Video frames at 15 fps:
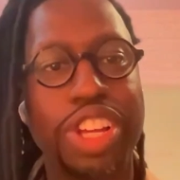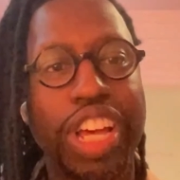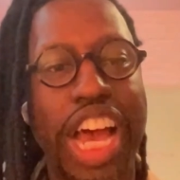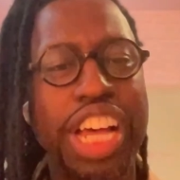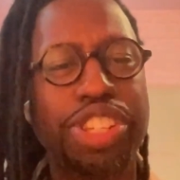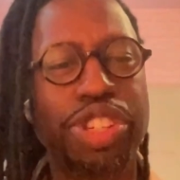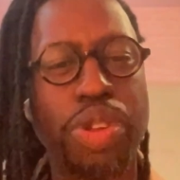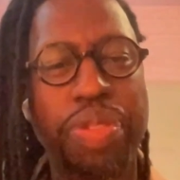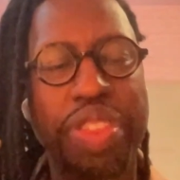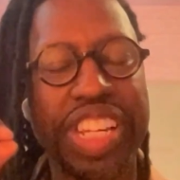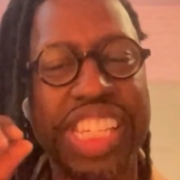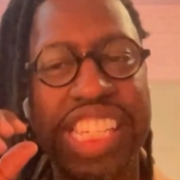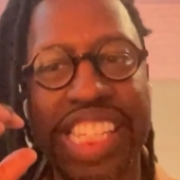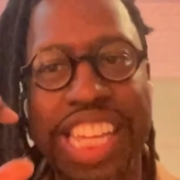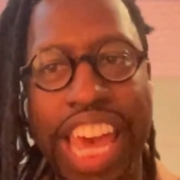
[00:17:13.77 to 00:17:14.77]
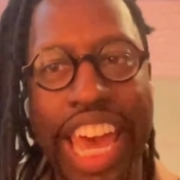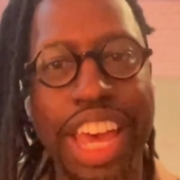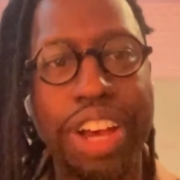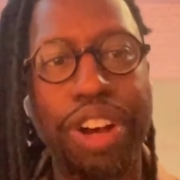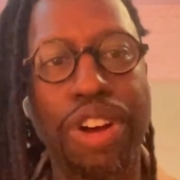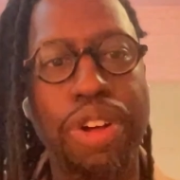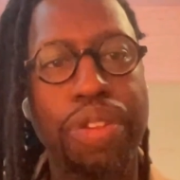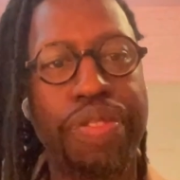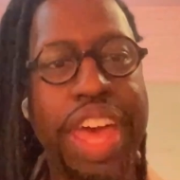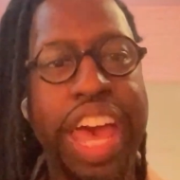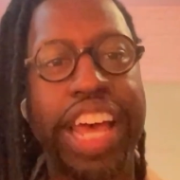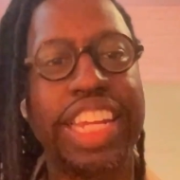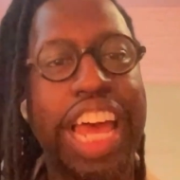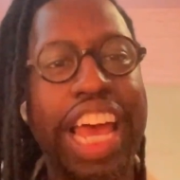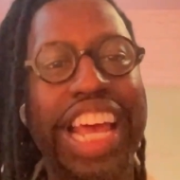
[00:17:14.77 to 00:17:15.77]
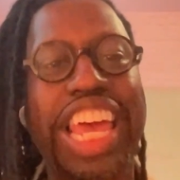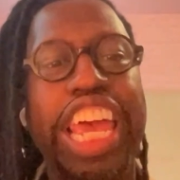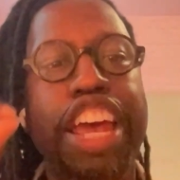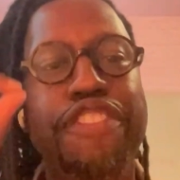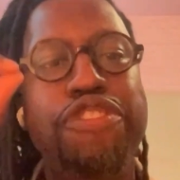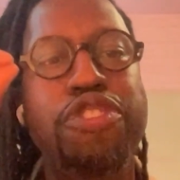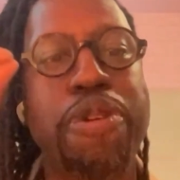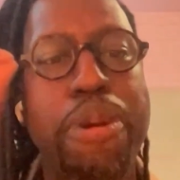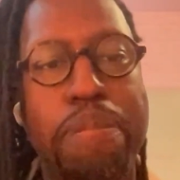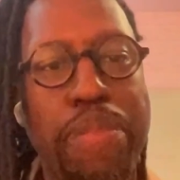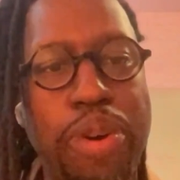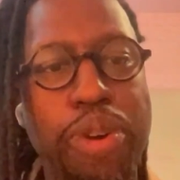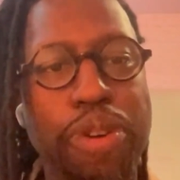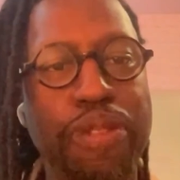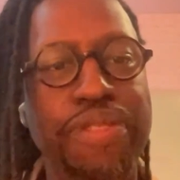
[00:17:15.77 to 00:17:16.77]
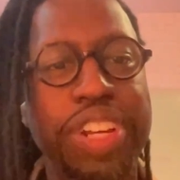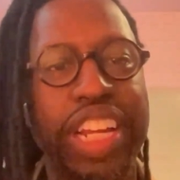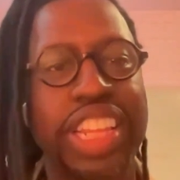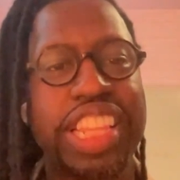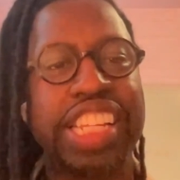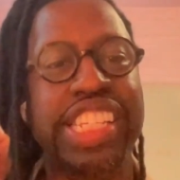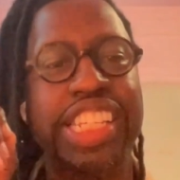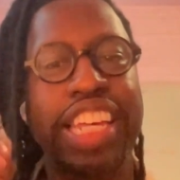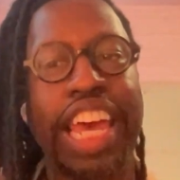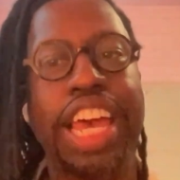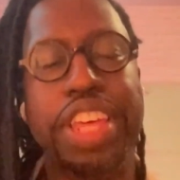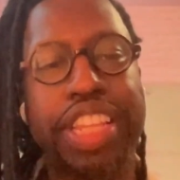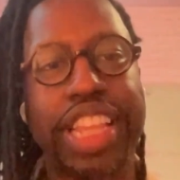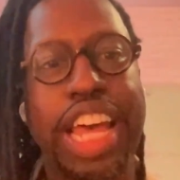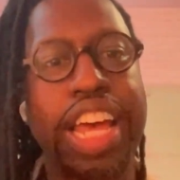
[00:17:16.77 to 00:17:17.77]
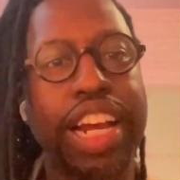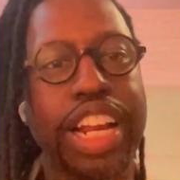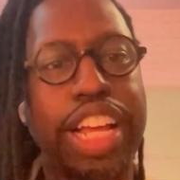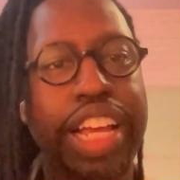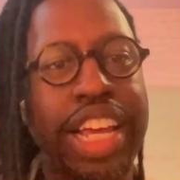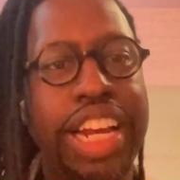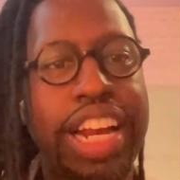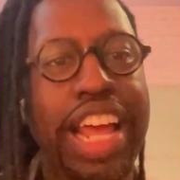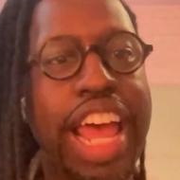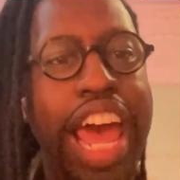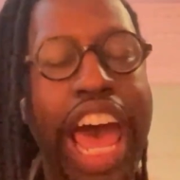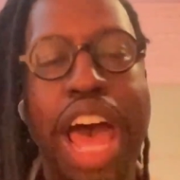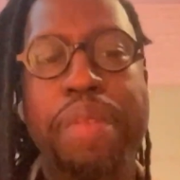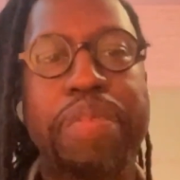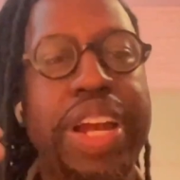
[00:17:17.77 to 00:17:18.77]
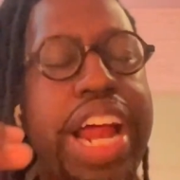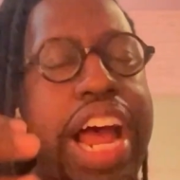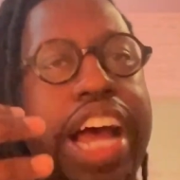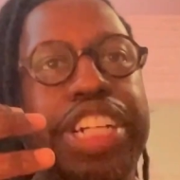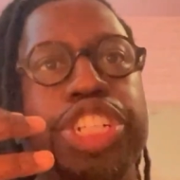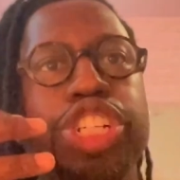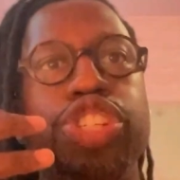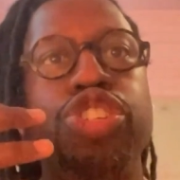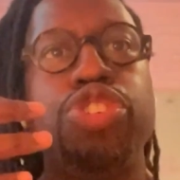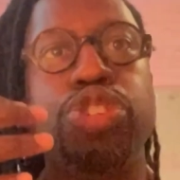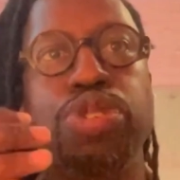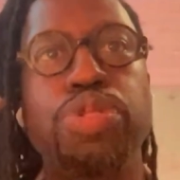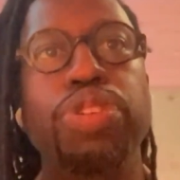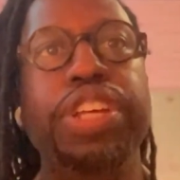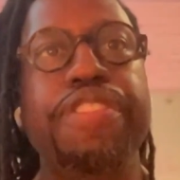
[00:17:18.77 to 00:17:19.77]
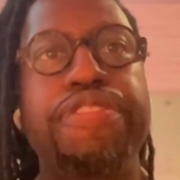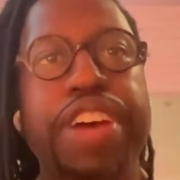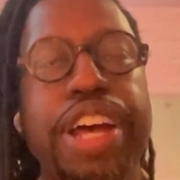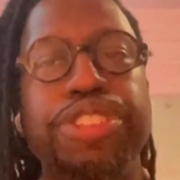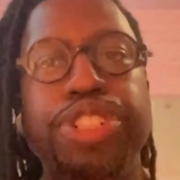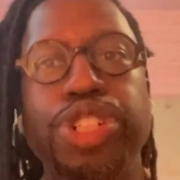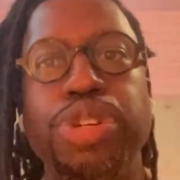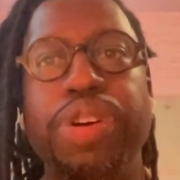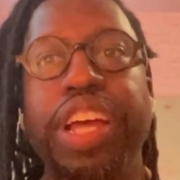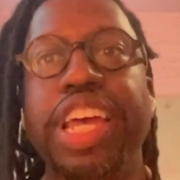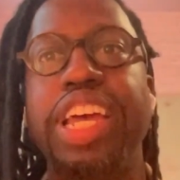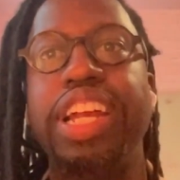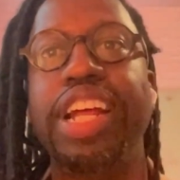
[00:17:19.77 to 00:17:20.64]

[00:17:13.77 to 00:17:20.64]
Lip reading: So the scale that, like, if you improved it, the scale that could happen, I just truly found joy in.